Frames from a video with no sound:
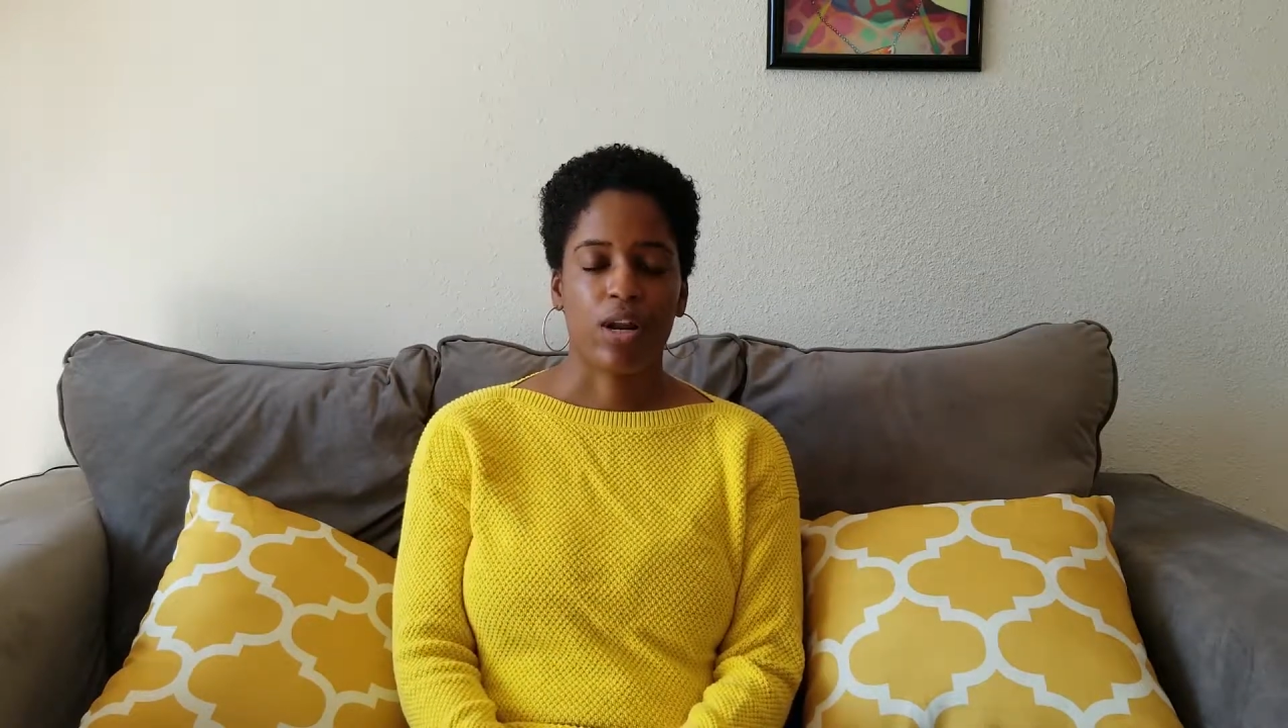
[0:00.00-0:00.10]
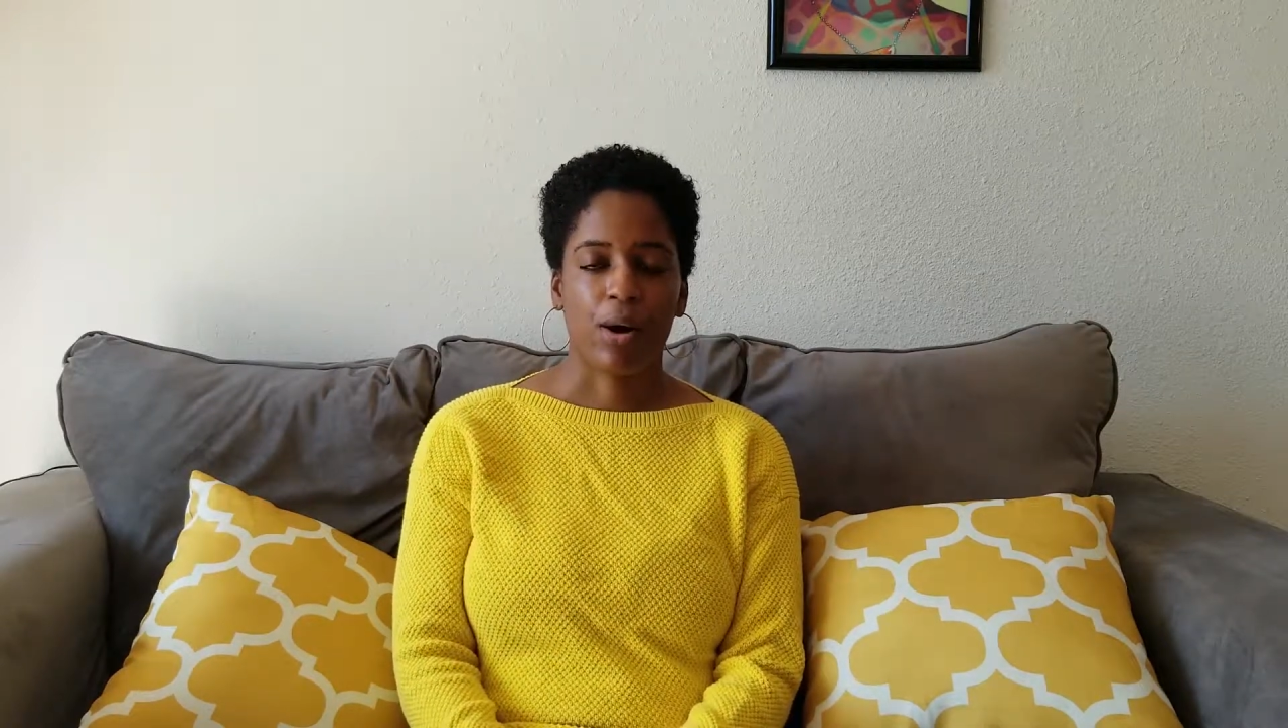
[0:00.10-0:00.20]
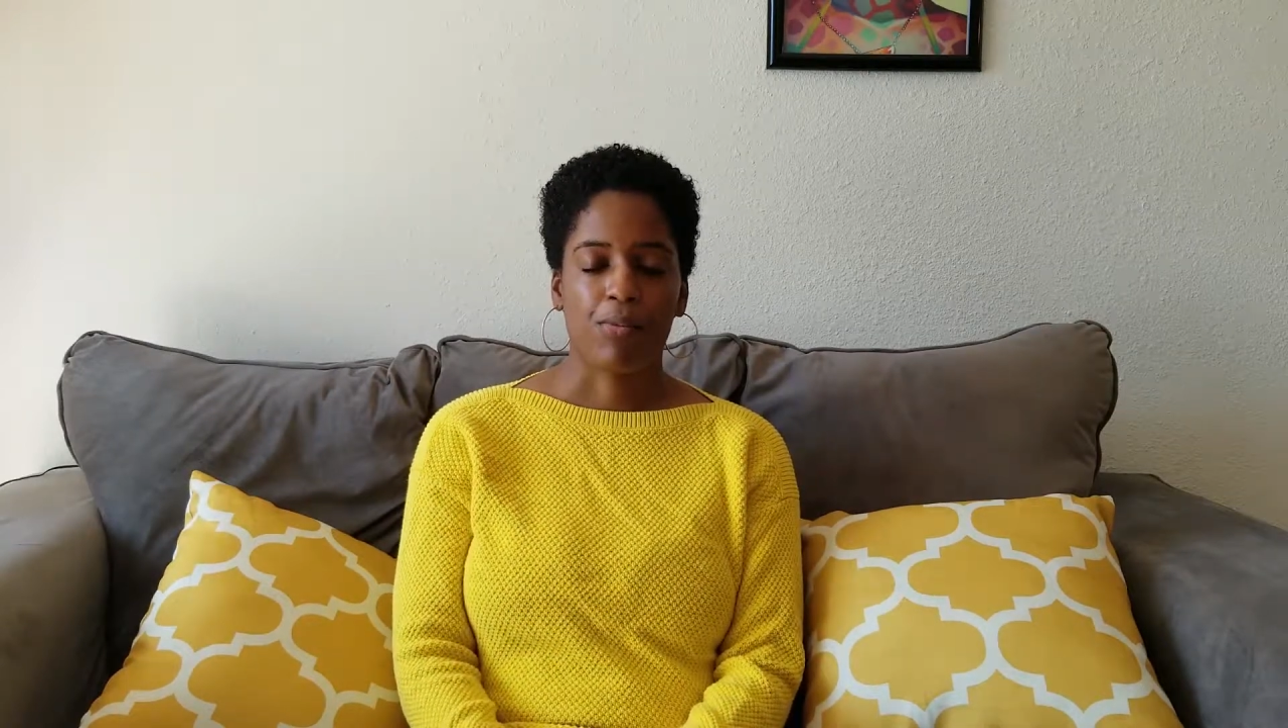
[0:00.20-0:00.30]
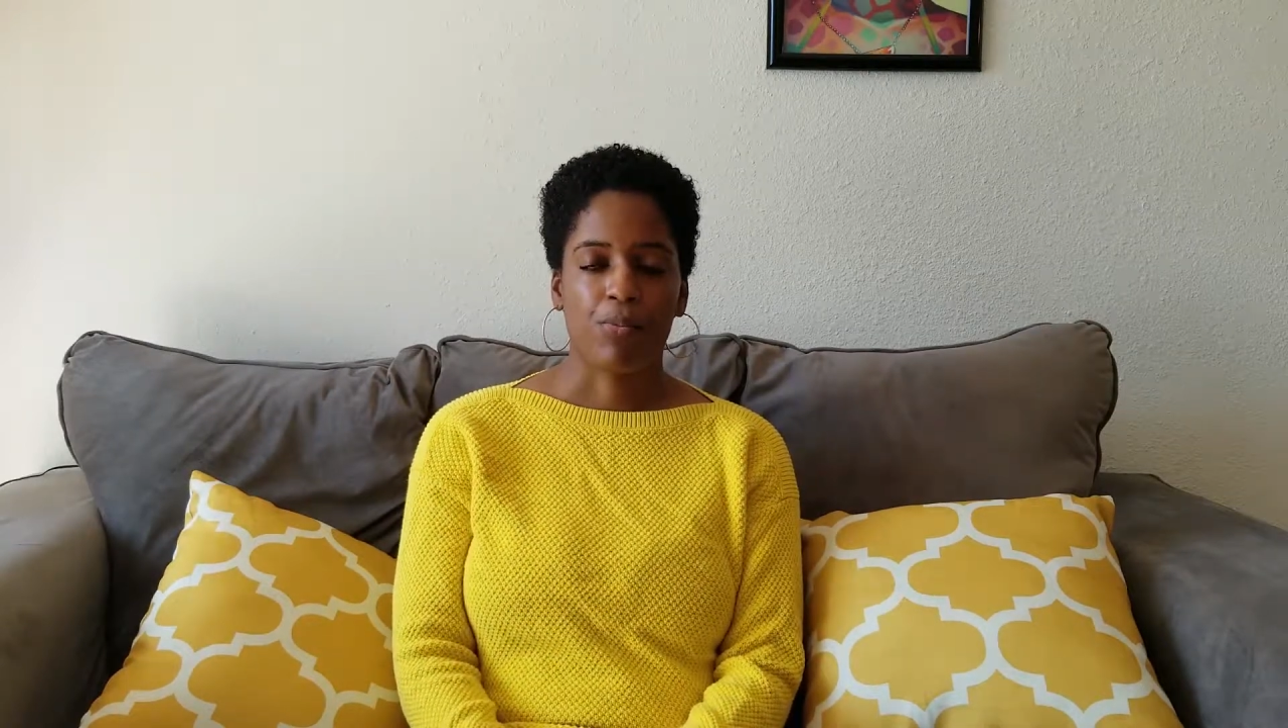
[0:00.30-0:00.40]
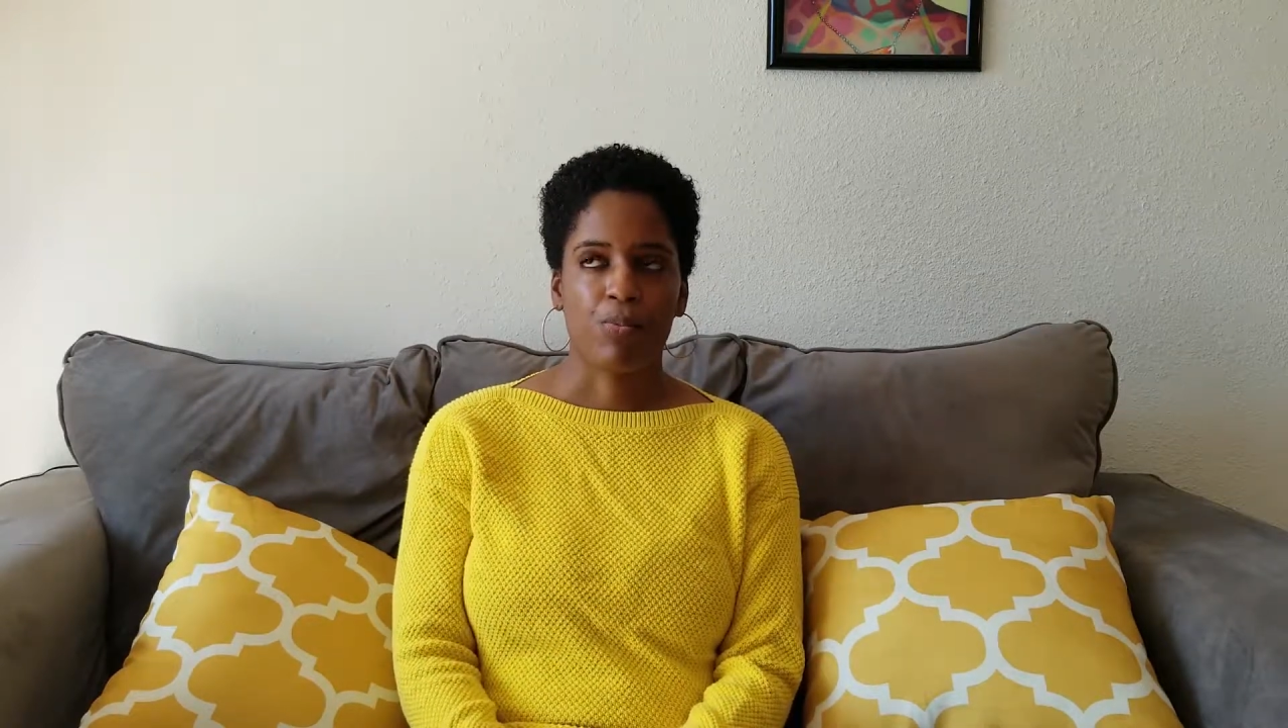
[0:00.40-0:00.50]

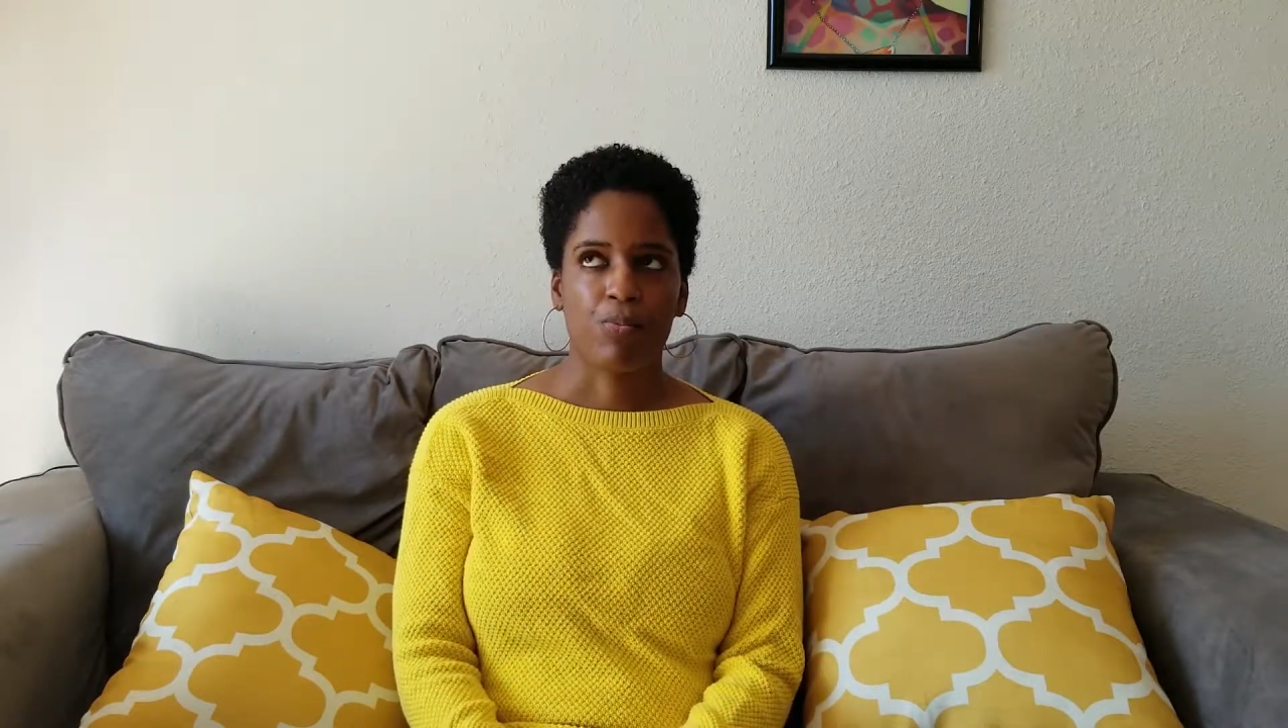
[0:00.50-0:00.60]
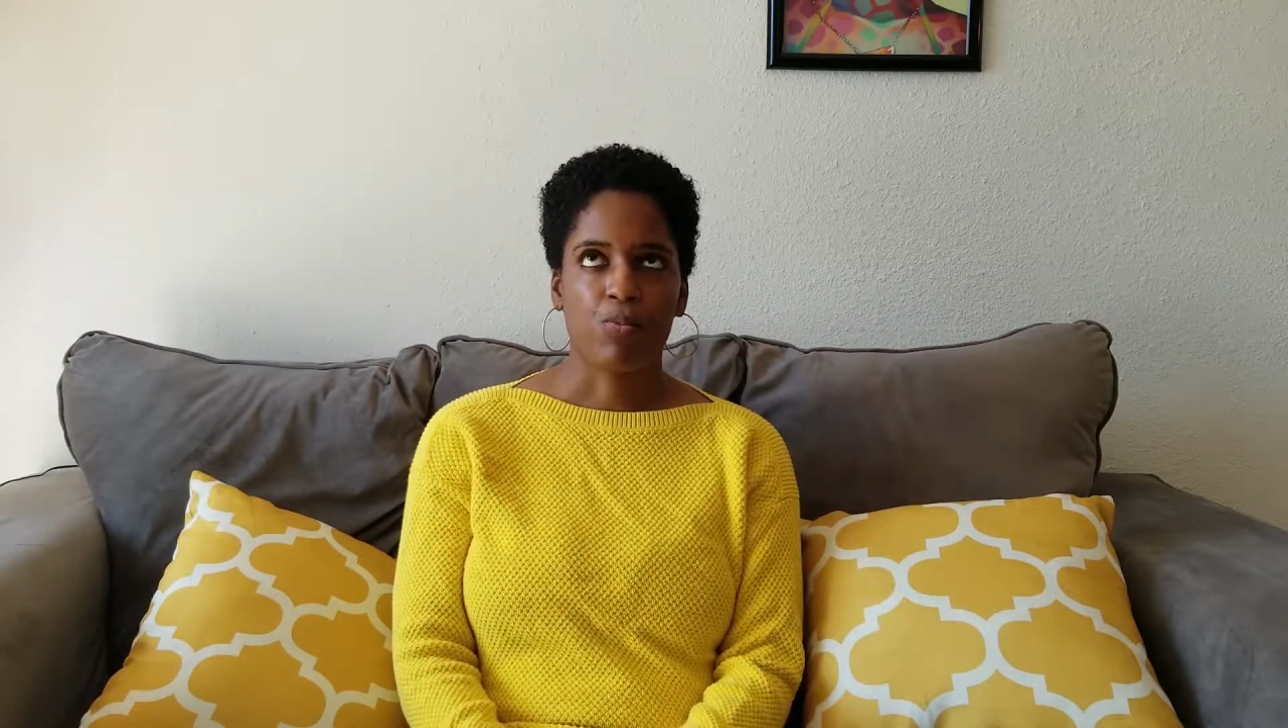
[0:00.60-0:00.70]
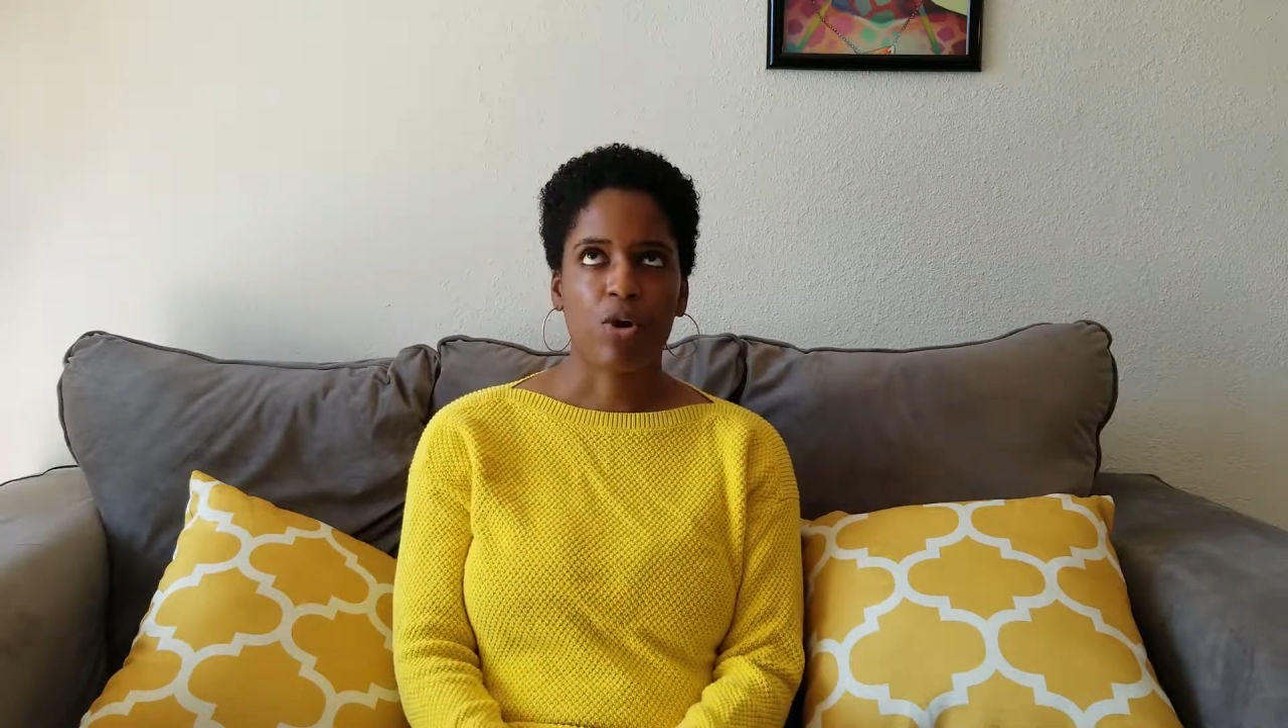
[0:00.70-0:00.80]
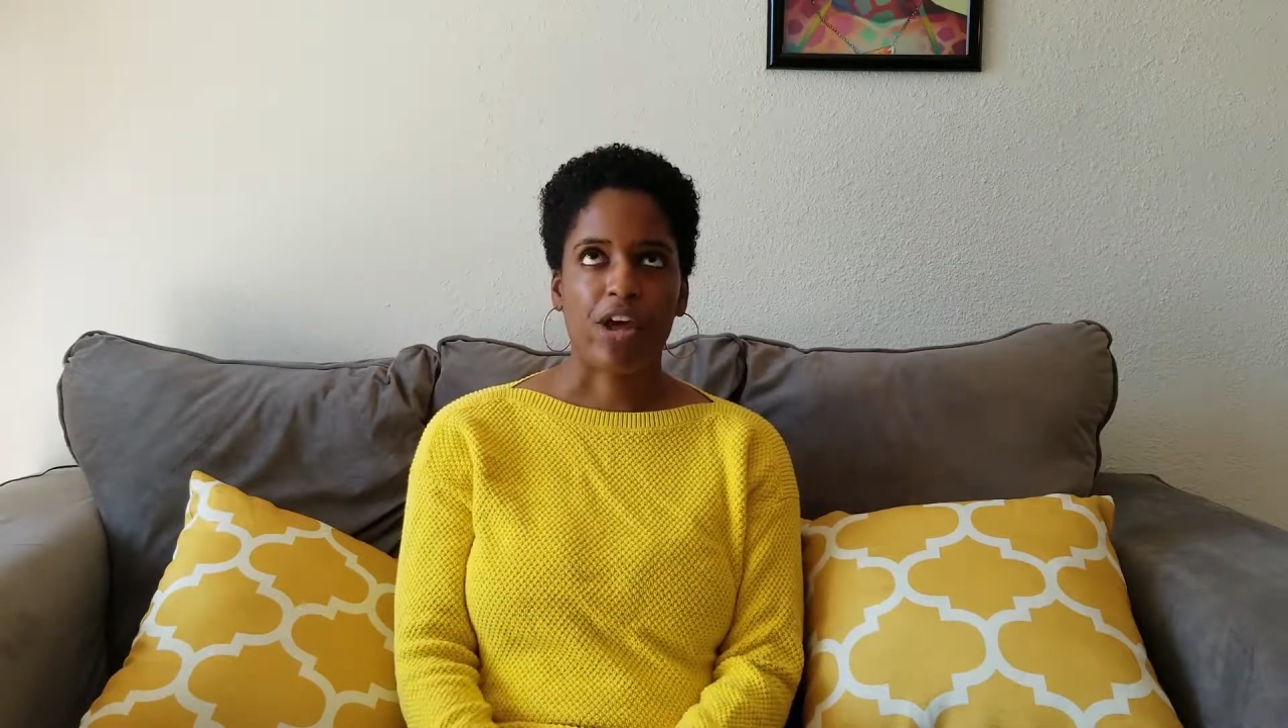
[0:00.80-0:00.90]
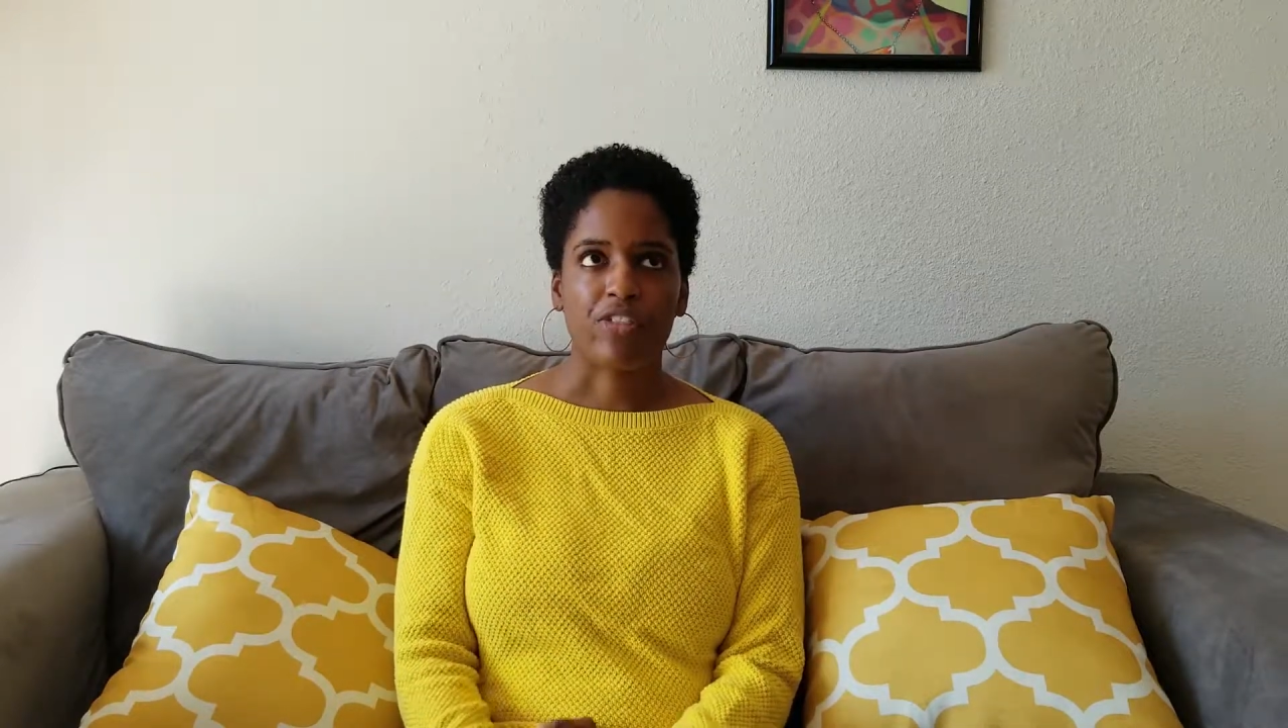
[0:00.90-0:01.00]
I